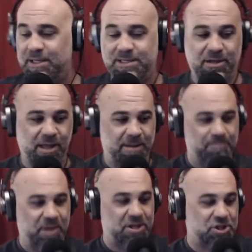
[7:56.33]
Until we're done.
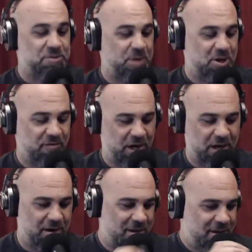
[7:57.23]
Then, All it's right. just me over here.
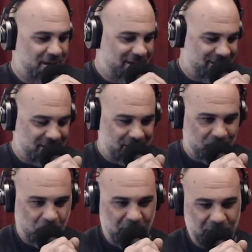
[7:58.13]
It's, it's done.
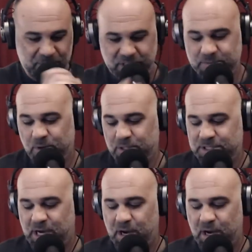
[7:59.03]
Welcome to the Smoking Tire